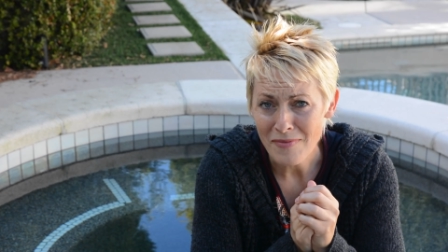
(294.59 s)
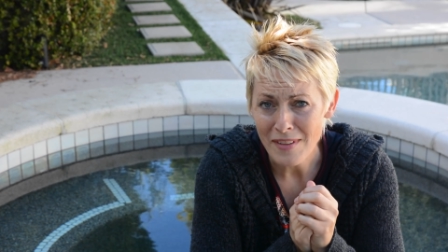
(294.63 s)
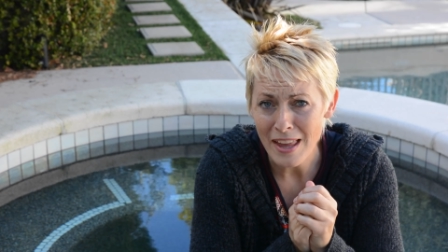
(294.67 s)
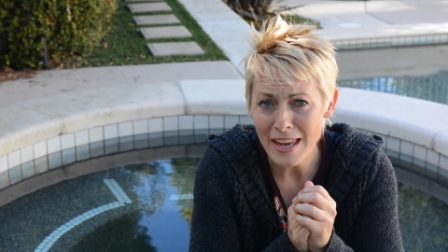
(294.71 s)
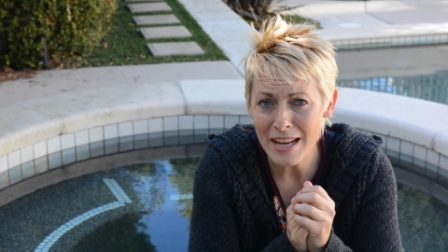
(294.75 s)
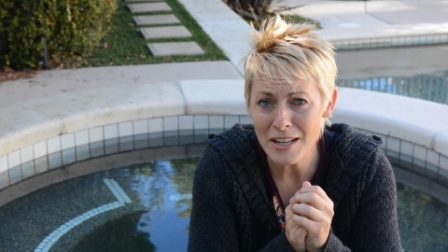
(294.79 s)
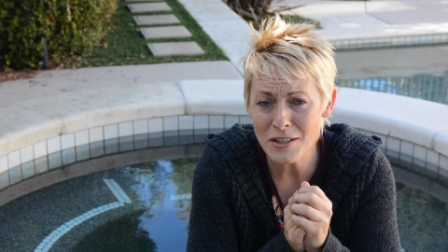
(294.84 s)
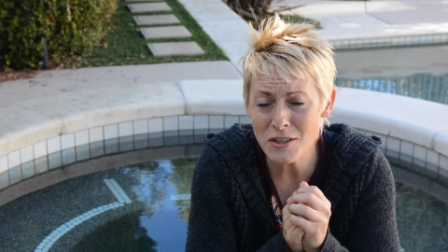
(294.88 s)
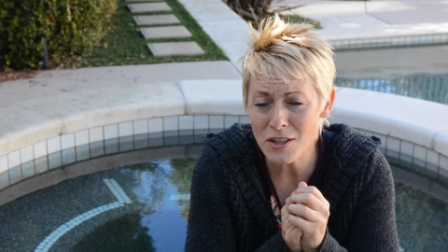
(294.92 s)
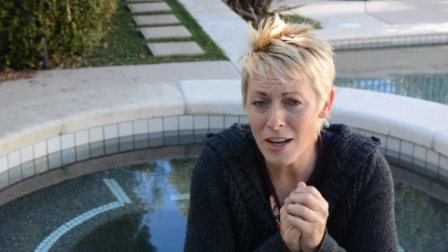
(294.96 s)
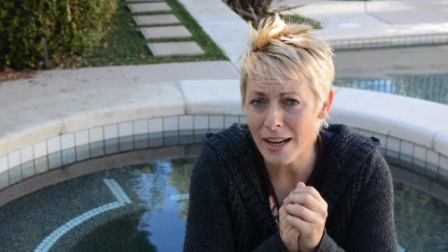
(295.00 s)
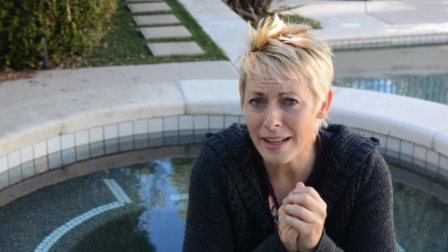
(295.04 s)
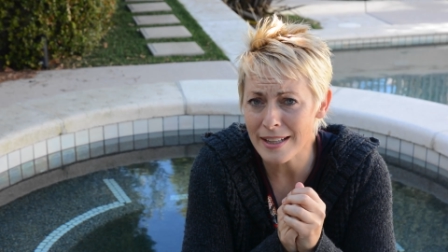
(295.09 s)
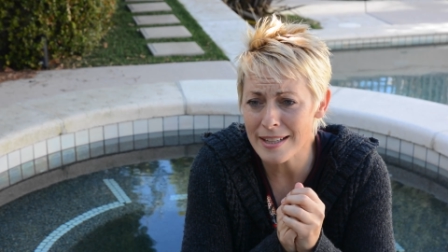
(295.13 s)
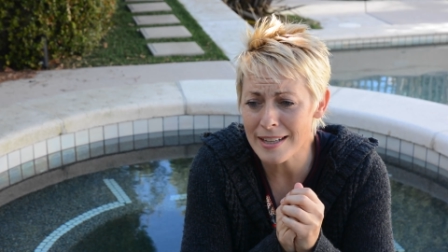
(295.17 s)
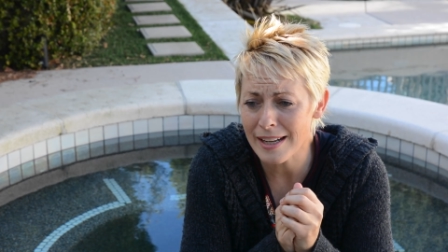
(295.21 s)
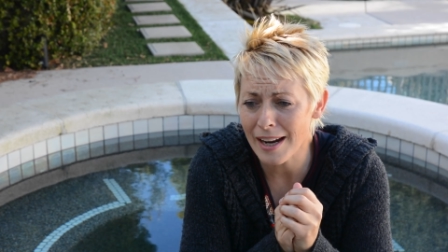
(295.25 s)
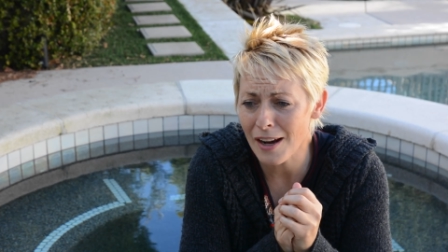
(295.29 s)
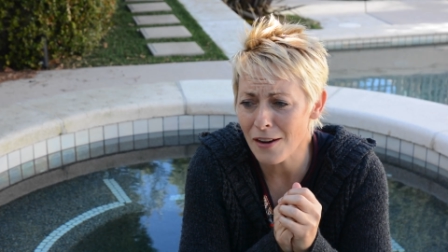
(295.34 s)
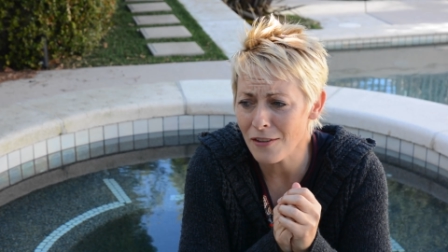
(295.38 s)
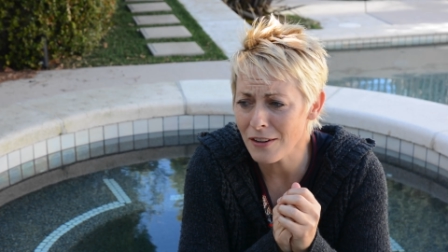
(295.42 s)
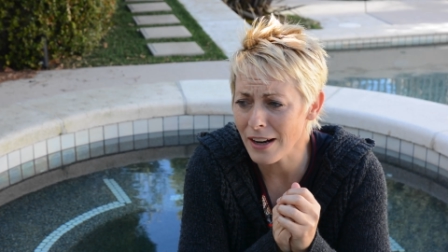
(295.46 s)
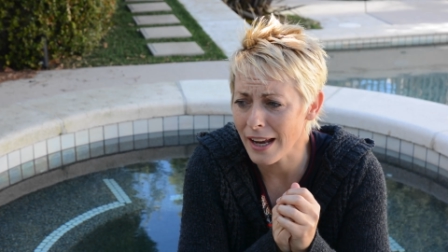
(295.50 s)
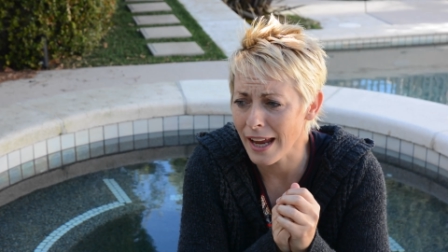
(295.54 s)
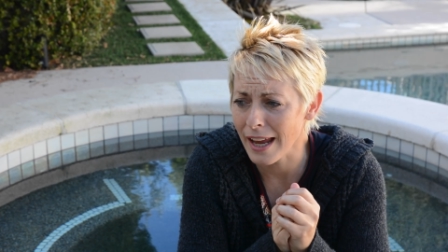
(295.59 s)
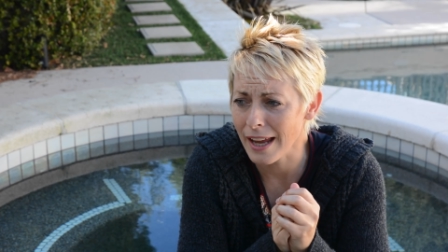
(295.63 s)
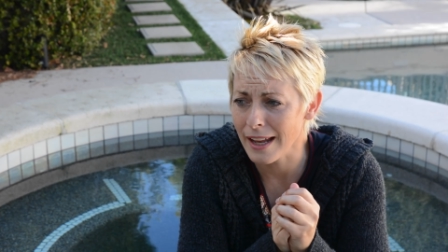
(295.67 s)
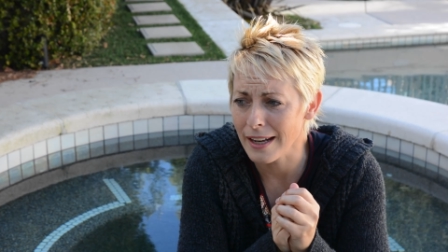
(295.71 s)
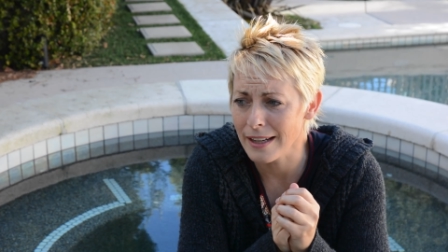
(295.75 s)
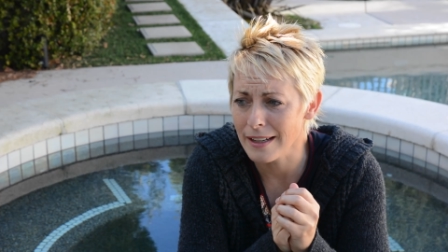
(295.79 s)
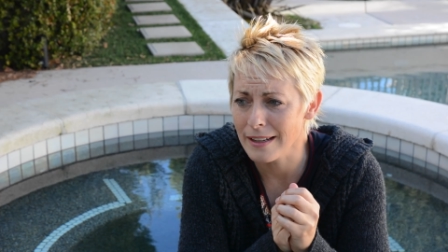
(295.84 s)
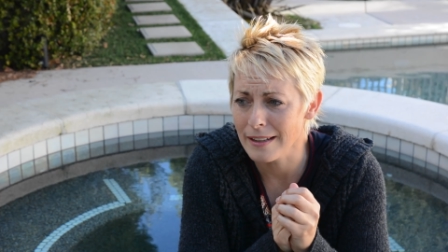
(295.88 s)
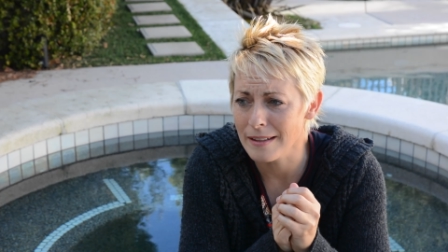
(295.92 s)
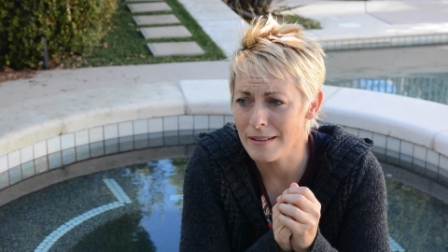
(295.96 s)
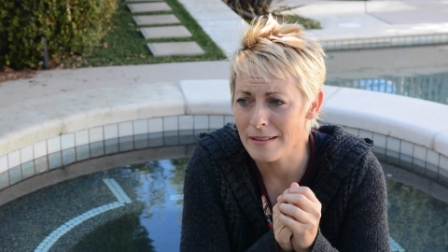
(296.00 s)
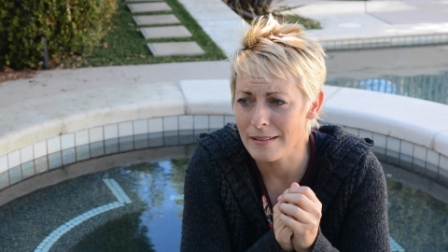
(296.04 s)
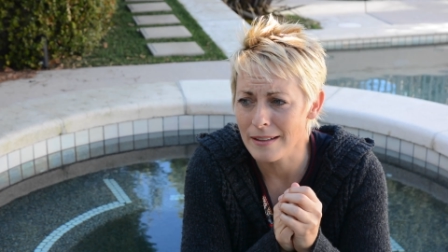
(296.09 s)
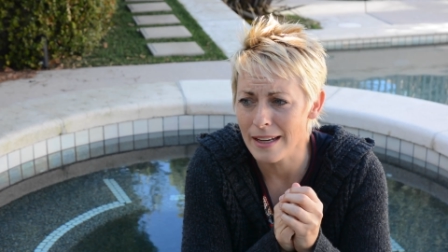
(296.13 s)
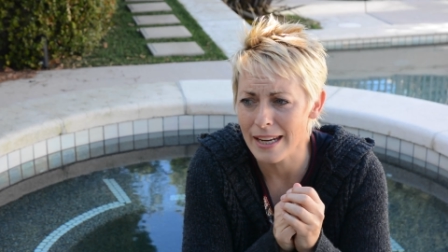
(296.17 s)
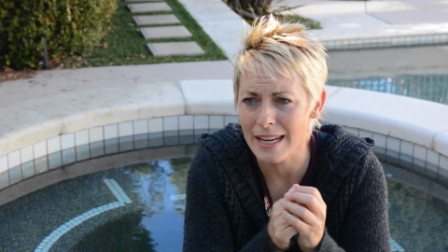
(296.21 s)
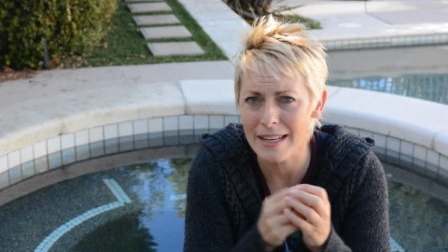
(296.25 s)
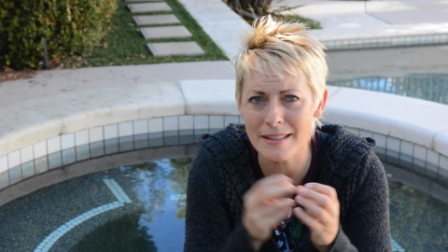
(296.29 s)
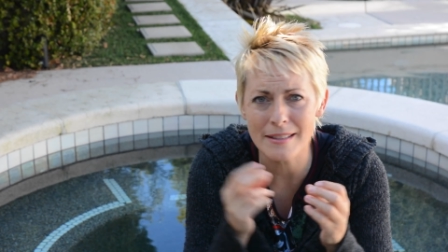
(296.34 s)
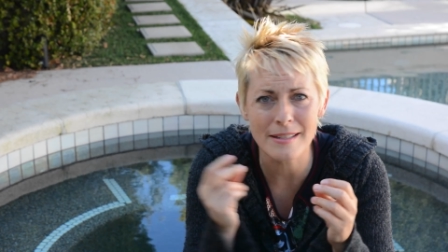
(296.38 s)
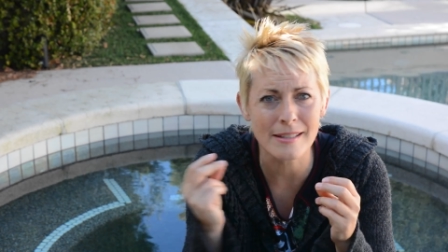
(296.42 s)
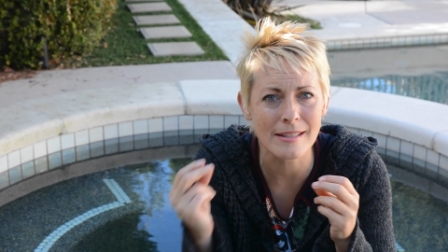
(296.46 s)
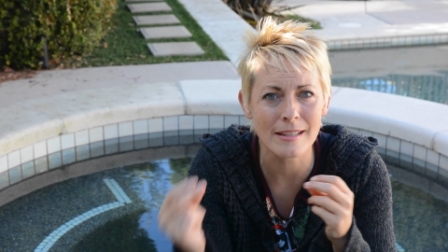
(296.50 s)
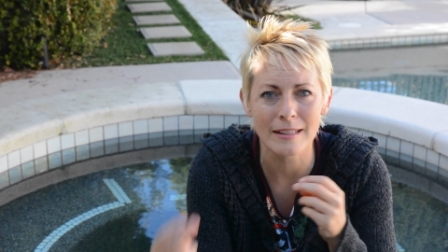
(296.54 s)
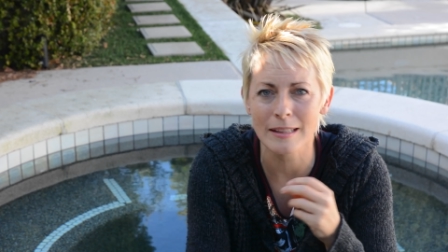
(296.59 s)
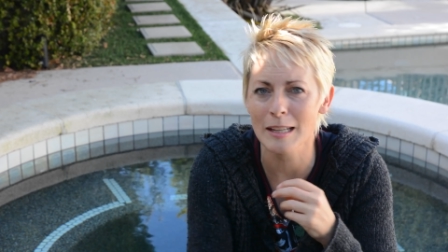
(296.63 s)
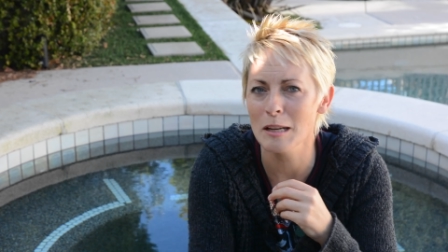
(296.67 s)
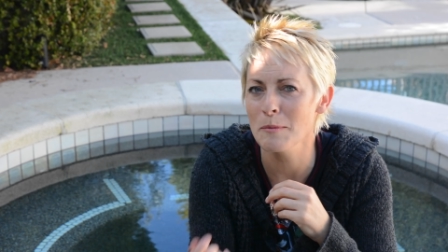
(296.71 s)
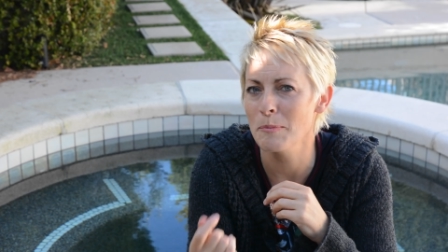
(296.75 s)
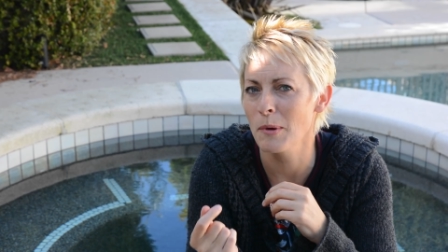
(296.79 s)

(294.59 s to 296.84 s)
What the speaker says: and checked it out and instantly